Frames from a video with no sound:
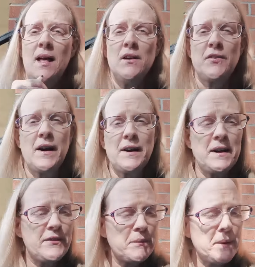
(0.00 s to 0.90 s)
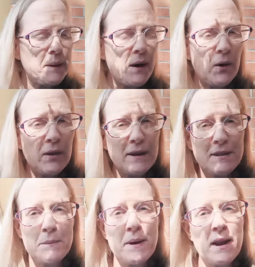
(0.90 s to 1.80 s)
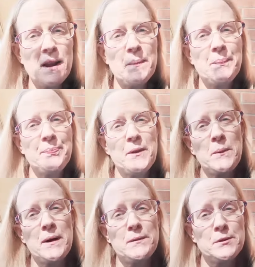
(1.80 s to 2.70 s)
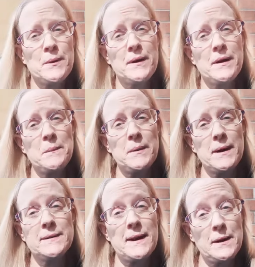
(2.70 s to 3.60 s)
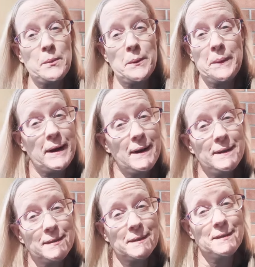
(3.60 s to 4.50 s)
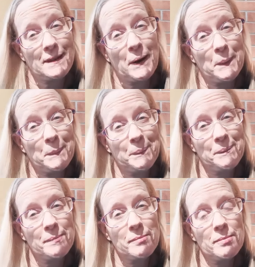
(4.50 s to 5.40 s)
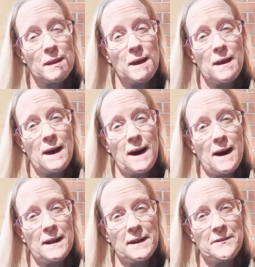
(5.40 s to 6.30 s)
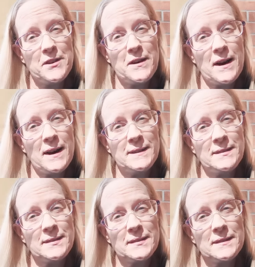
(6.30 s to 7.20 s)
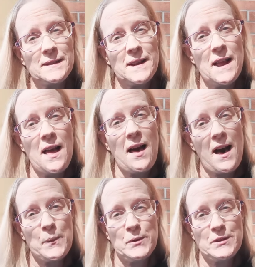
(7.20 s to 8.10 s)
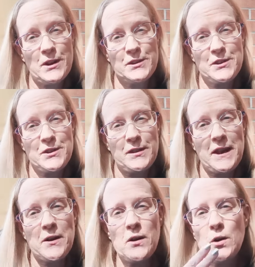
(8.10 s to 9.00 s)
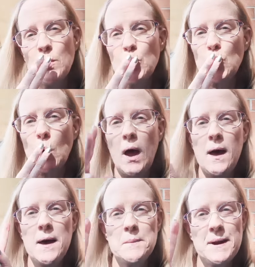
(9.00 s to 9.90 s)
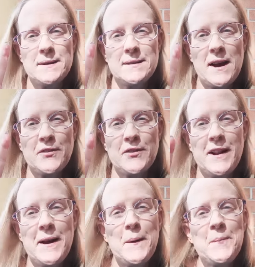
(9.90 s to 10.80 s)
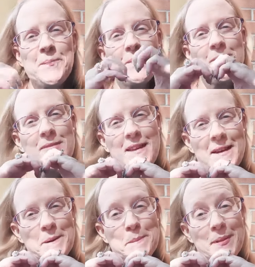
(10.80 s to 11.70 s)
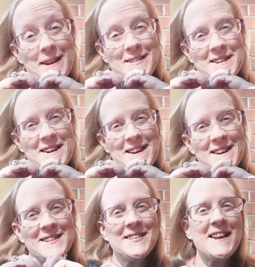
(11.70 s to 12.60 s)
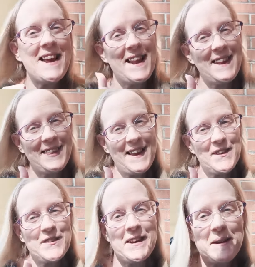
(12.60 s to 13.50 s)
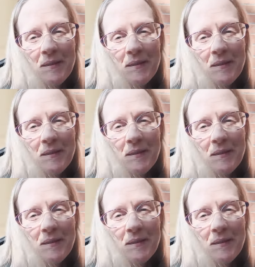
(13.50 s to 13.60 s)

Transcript: Friday never meant a whole lot to me when I was working because I had to work weekends. So, I love you guys. I will talk to you later. Peace out for now. Blessings. Love ya.